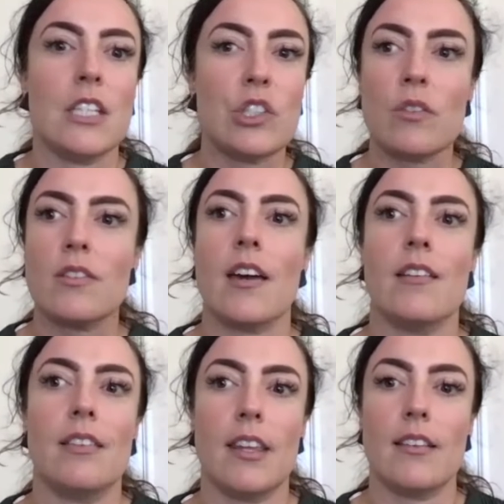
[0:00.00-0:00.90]
digital side
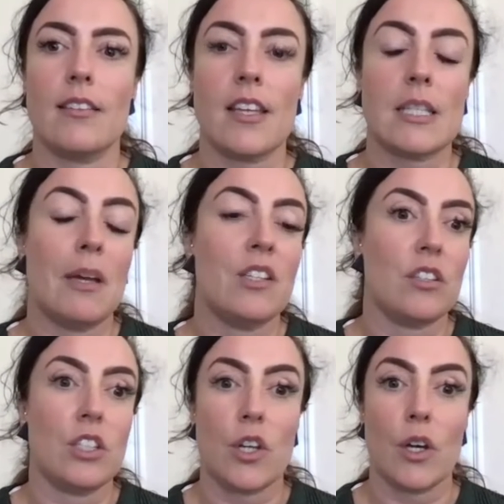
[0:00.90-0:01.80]
of things as i
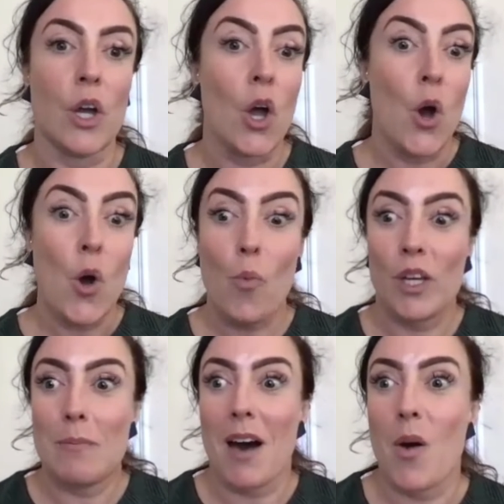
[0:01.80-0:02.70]
mentioned you know
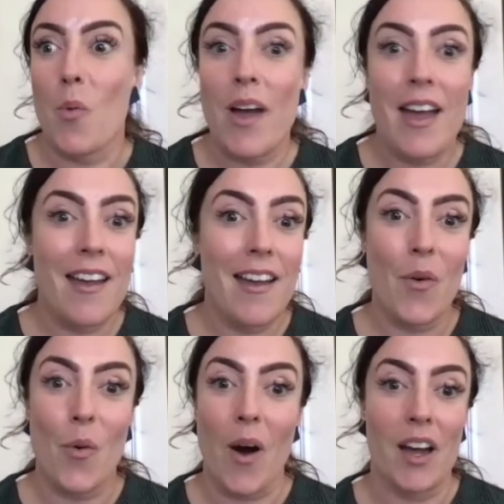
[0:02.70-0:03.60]
what you might wear
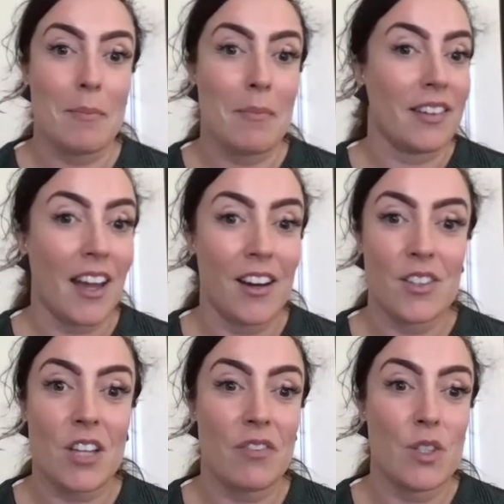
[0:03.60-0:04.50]
or how you might carry
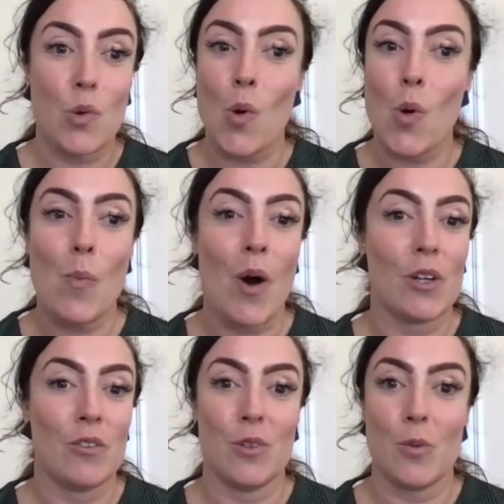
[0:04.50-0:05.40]
yourself is all
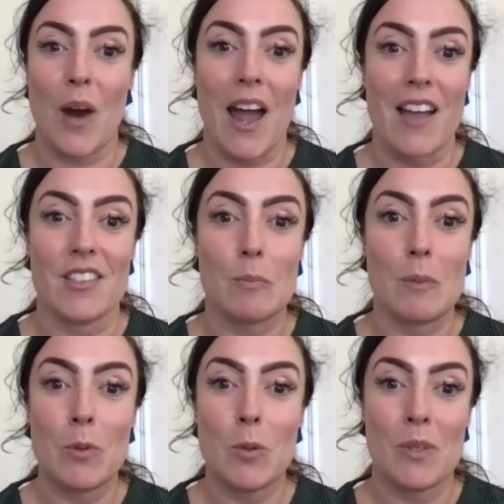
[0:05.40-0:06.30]
part of your brand so
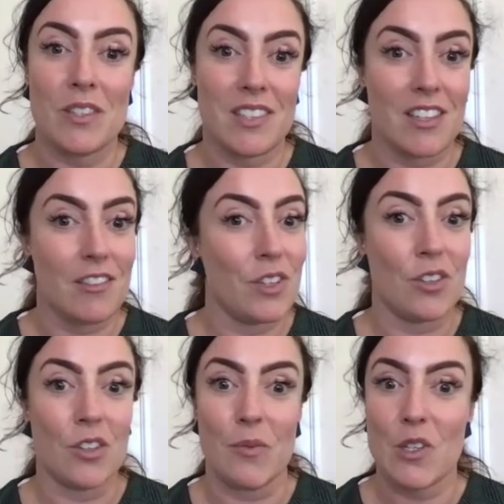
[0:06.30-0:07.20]
people perceive
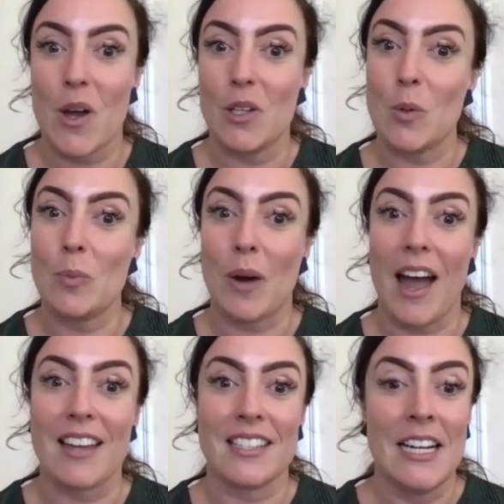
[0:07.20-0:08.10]
you you know in your
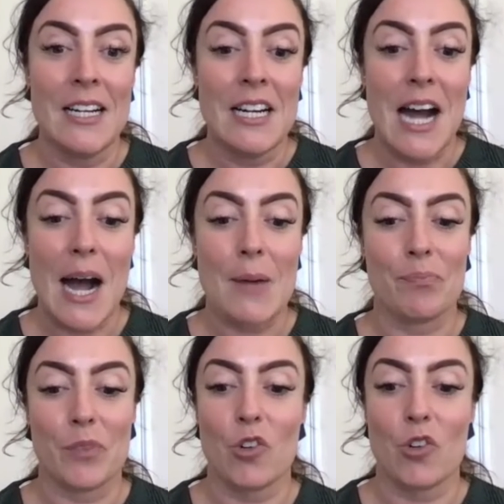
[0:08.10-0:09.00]
brand
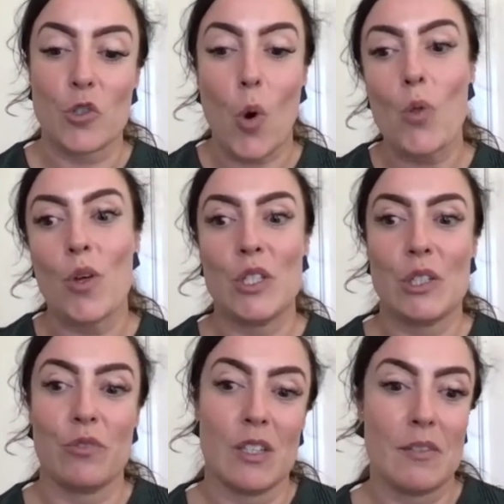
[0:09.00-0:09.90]
um, across all those
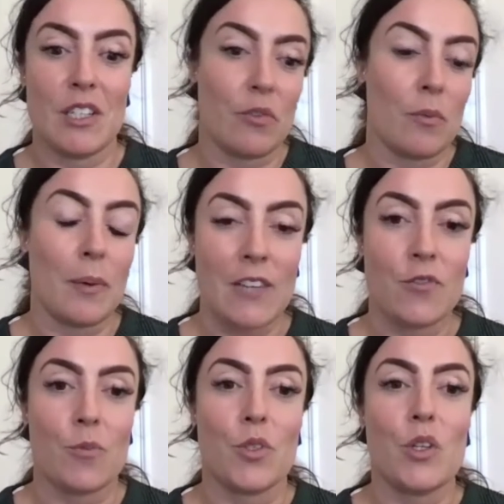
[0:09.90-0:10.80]
different different
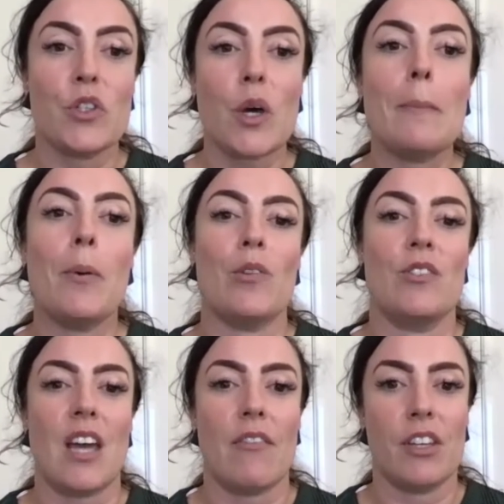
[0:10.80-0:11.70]
platforms so it's so important
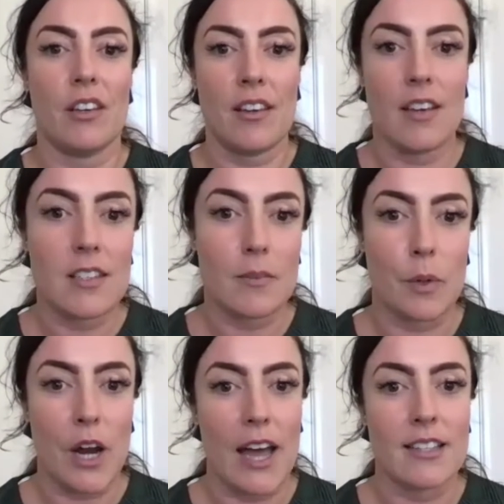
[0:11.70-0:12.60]
to have a cohesive
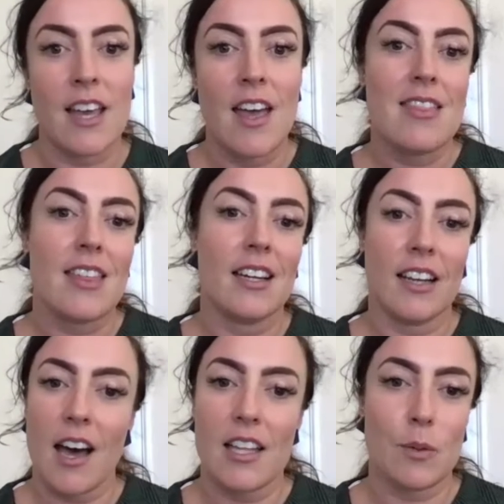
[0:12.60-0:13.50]
brand that
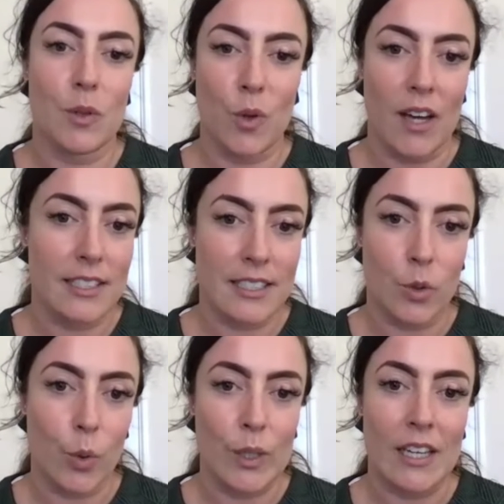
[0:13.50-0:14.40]
aligns with your ideal
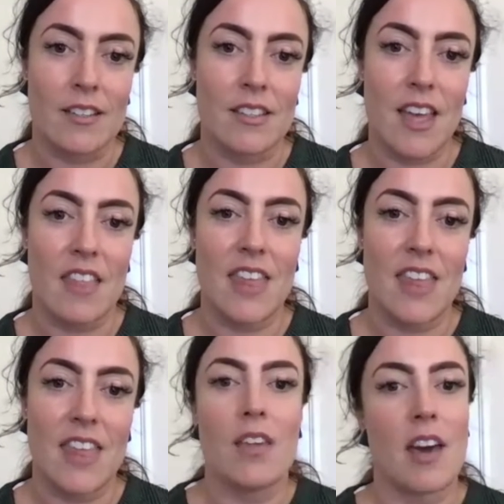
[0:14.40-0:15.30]
audience and
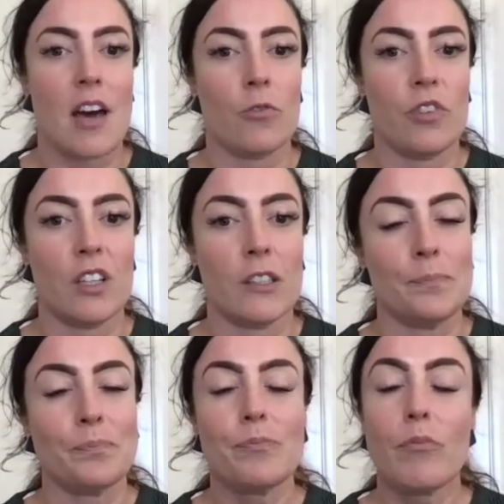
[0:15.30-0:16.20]
that way they'll
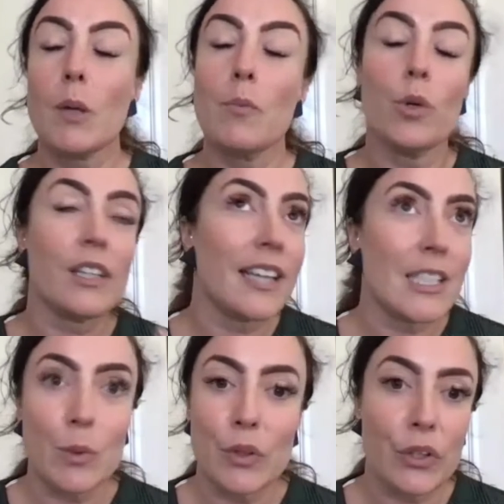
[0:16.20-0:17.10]
feel more
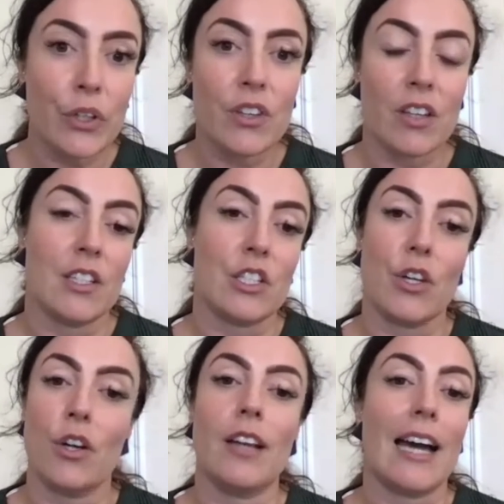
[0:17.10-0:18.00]
connected with you they'll get to
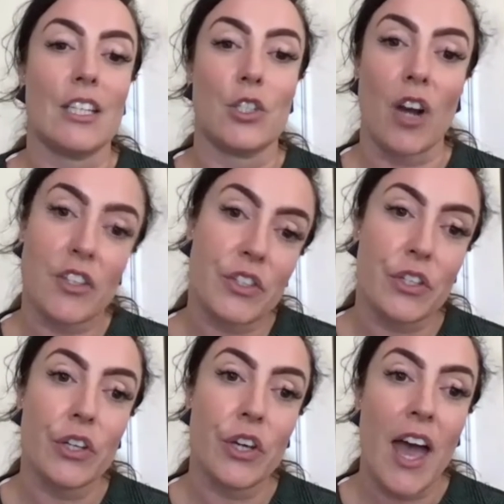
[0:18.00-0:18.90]
know like and trust
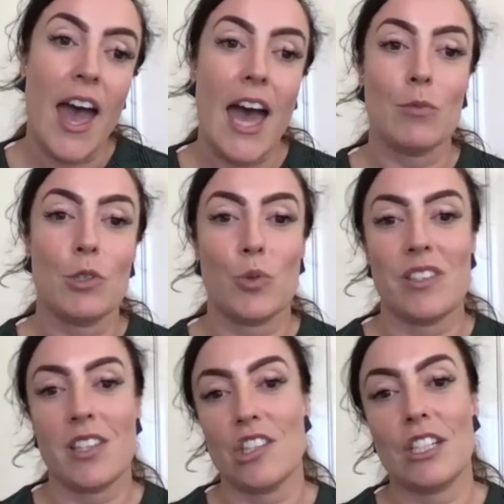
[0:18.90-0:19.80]
you and which would
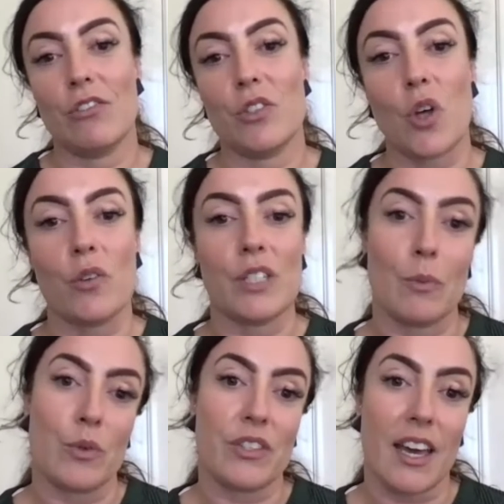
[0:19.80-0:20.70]
essentially result in
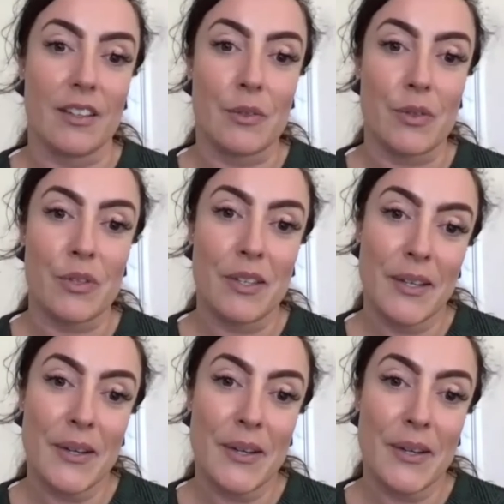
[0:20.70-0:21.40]
more sales